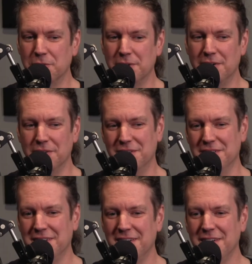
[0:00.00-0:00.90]
how the
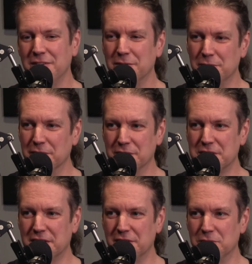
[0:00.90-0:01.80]

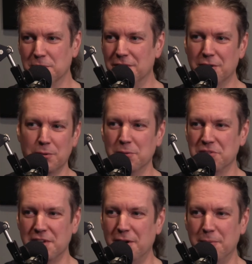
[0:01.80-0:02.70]
village kids were all
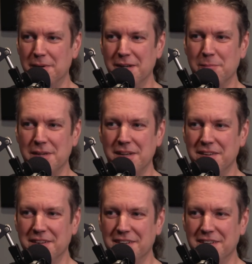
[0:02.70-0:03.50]
grossed out by him eating that.